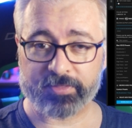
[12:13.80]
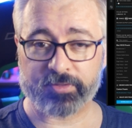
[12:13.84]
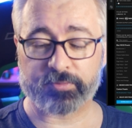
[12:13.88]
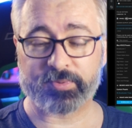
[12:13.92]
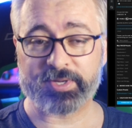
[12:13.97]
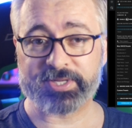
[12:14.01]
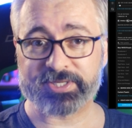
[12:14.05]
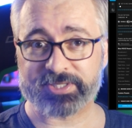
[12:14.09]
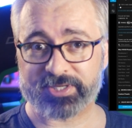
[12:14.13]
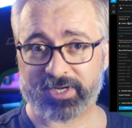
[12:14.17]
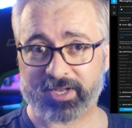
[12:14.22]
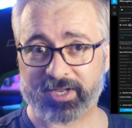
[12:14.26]
the
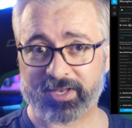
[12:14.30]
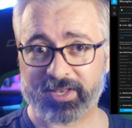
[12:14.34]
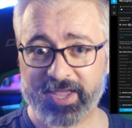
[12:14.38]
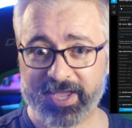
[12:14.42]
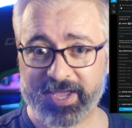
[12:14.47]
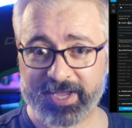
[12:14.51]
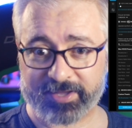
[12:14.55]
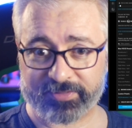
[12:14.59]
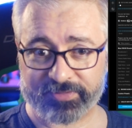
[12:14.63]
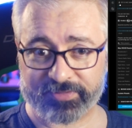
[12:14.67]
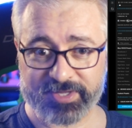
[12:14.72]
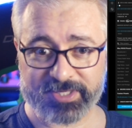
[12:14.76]
reason I
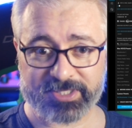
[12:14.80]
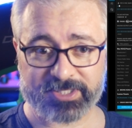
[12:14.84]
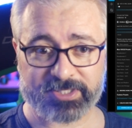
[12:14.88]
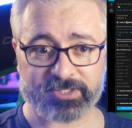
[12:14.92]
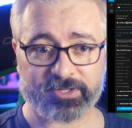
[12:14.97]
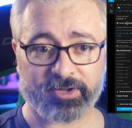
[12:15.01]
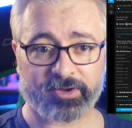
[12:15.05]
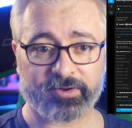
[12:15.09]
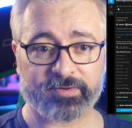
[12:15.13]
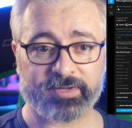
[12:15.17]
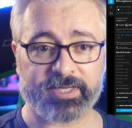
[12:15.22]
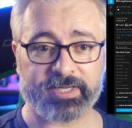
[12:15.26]
like this,
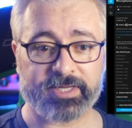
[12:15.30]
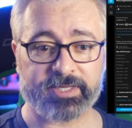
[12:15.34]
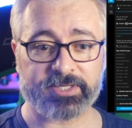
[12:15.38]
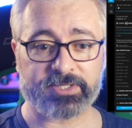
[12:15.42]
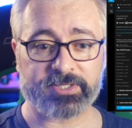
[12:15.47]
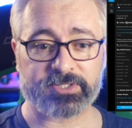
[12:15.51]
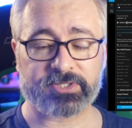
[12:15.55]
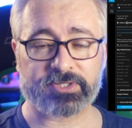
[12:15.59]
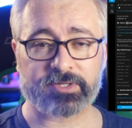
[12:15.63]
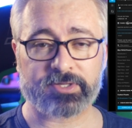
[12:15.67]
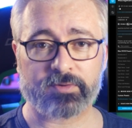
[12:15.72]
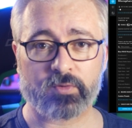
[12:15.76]
though,
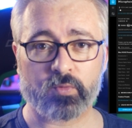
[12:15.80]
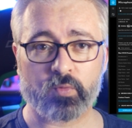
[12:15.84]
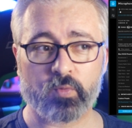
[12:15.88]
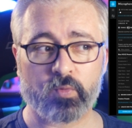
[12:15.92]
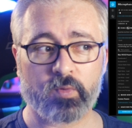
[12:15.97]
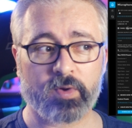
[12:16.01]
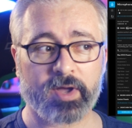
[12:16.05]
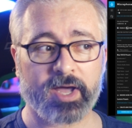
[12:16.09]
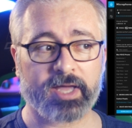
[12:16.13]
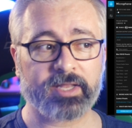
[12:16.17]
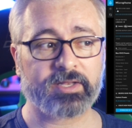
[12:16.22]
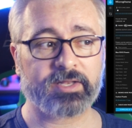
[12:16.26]
is
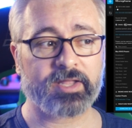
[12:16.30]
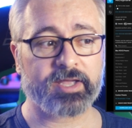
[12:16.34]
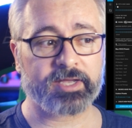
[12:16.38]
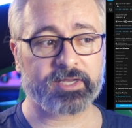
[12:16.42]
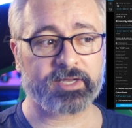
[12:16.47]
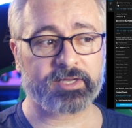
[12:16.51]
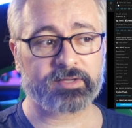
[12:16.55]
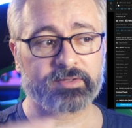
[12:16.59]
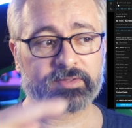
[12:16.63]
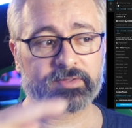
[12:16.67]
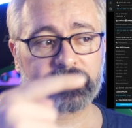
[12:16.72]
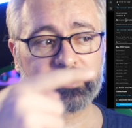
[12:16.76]

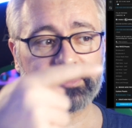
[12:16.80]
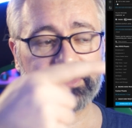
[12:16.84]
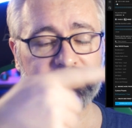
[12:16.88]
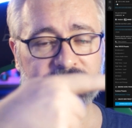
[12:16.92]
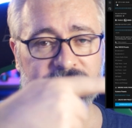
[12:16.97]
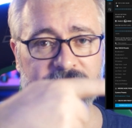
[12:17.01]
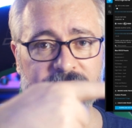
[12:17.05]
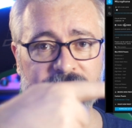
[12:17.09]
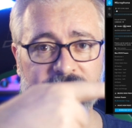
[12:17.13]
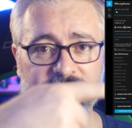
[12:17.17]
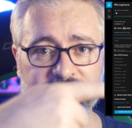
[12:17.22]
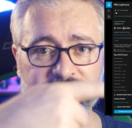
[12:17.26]
unlike the
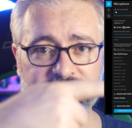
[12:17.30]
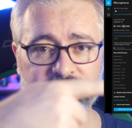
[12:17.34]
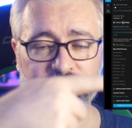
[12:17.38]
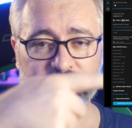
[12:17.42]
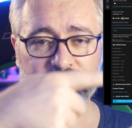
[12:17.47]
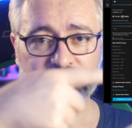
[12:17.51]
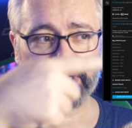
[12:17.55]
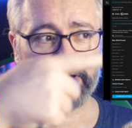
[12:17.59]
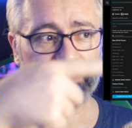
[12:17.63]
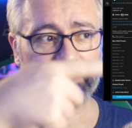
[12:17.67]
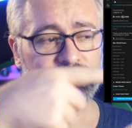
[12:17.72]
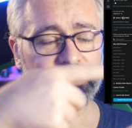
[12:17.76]
Sennheiser,
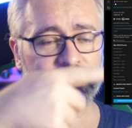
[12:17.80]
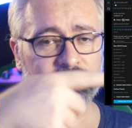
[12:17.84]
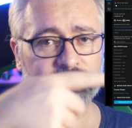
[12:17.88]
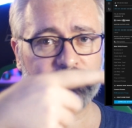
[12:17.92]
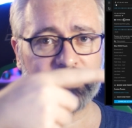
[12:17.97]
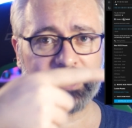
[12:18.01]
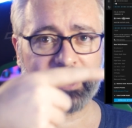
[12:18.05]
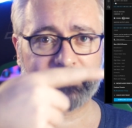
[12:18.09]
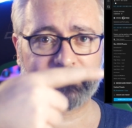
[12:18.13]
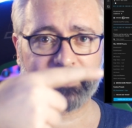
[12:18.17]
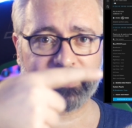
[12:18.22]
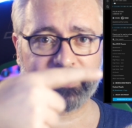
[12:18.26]
which every
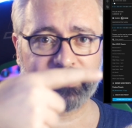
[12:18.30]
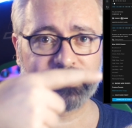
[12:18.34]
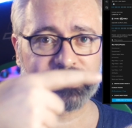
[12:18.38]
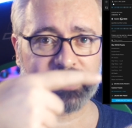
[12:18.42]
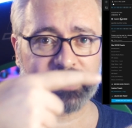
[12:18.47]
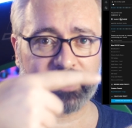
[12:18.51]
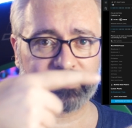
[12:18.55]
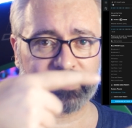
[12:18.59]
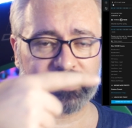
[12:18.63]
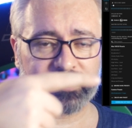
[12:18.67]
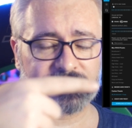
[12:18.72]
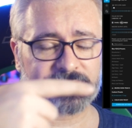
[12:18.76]
different app I use
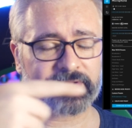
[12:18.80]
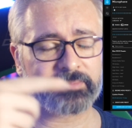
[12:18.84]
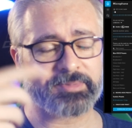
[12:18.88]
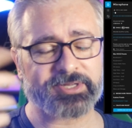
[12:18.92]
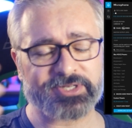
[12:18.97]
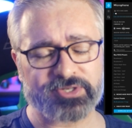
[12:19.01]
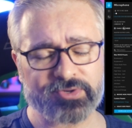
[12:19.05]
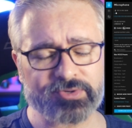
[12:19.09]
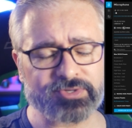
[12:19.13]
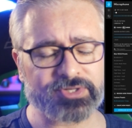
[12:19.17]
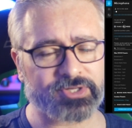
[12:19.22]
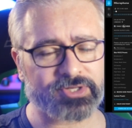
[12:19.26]
that with, I mean,
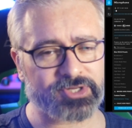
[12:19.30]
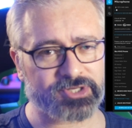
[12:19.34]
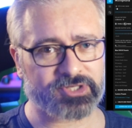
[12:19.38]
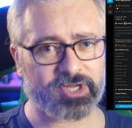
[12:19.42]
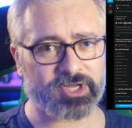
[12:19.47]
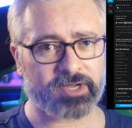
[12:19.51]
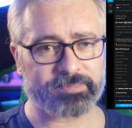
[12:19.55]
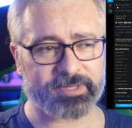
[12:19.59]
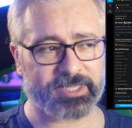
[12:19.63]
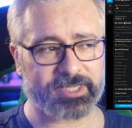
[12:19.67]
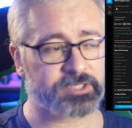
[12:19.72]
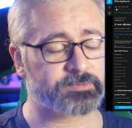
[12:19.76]
it's usually
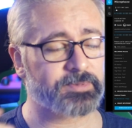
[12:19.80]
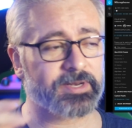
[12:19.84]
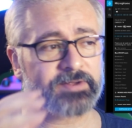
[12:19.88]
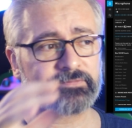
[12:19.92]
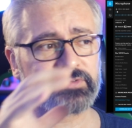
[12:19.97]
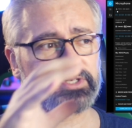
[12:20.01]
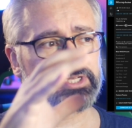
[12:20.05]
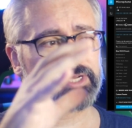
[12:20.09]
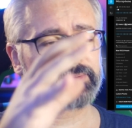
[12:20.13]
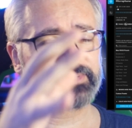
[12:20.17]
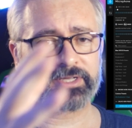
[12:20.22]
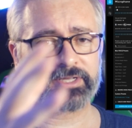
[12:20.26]
just OBS, but
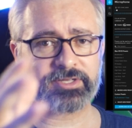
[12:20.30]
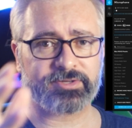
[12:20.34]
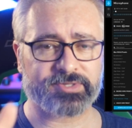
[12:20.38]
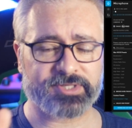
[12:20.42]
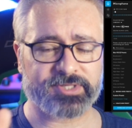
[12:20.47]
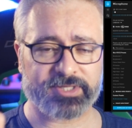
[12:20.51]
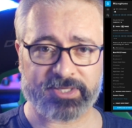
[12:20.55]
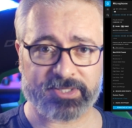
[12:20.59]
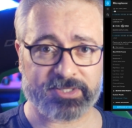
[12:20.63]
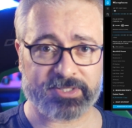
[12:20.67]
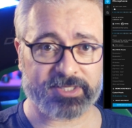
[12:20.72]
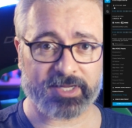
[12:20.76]
every time I
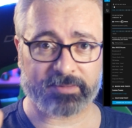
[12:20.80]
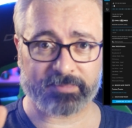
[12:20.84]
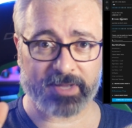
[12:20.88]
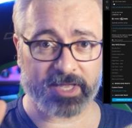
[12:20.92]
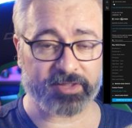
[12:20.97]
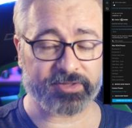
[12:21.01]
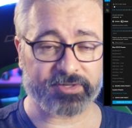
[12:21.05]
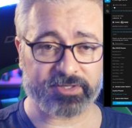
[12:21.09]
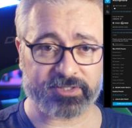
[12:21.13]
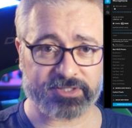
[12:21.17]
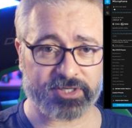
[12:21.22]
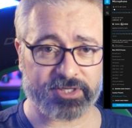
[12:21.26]
use it in some
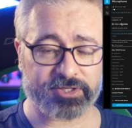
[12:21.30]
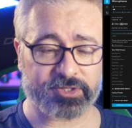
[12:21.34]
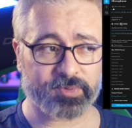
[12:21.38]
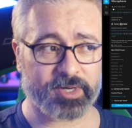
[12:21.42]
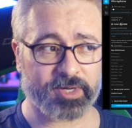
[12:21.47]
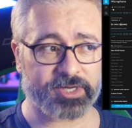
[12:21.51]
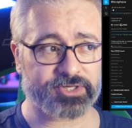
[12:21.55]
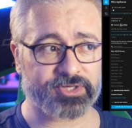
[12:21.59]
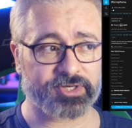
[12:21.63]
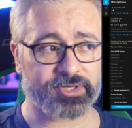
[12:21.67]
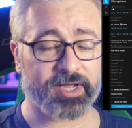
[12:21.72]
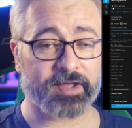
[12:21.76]
other
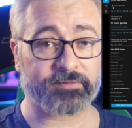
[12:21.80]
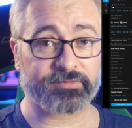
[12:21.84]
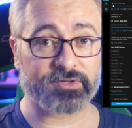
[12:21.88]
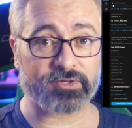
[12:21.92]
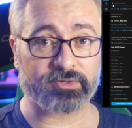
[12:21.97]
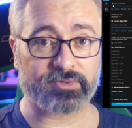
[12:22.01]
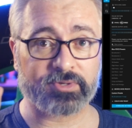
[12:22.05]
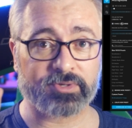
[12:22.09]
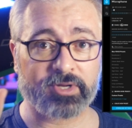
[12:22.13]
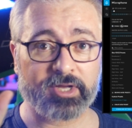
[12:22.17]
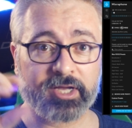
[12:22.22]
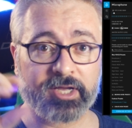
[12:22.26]
situation, I have
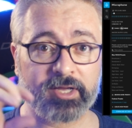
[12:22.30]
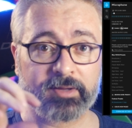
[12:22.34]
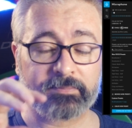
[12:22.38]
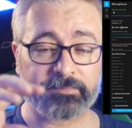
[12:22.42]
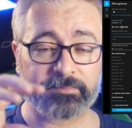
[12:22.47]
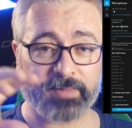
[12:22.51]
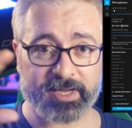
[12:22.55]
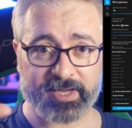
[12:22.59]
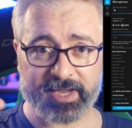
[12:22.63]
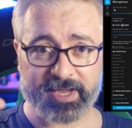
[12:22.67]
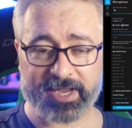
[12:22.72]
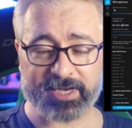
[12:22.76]
to
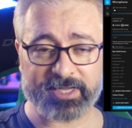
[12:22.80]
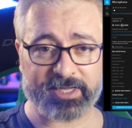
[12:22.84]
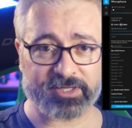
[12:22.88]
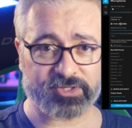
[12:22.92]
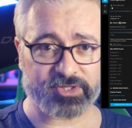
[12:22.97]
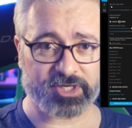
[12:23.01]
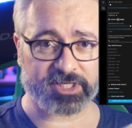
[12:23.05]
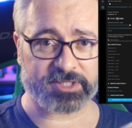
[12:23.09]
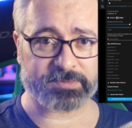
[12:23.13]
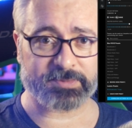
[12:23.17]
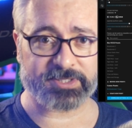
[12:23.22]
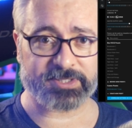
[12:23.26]
make any
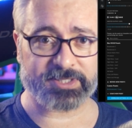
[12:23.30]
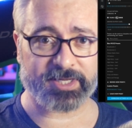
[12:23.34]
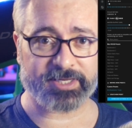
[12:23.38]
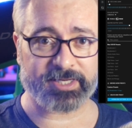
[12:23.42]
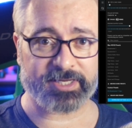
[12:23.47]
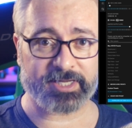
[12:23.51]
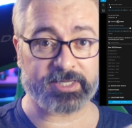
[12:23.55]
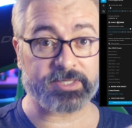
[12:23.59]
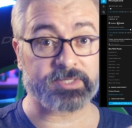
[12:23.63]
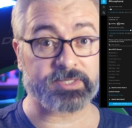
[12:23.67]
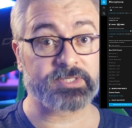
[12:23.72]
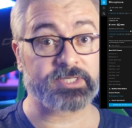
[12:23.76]
adjustments I
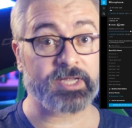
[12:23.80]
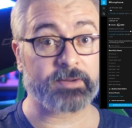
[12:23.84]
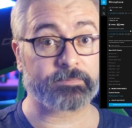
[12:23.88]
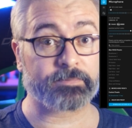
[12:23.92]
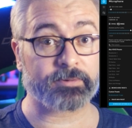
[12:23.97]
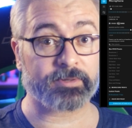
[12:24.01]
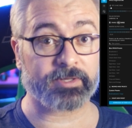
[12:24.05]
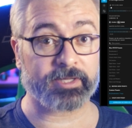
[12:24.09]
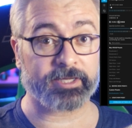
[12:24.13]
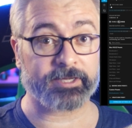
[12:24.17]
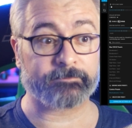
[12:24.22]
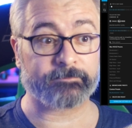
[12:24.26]
need
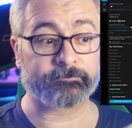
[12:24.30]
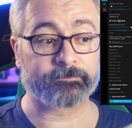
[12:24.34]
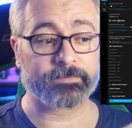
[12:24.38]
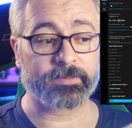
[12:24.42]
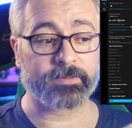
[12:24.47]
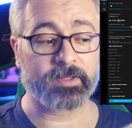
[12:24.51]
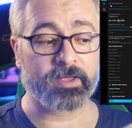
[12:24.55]
separately.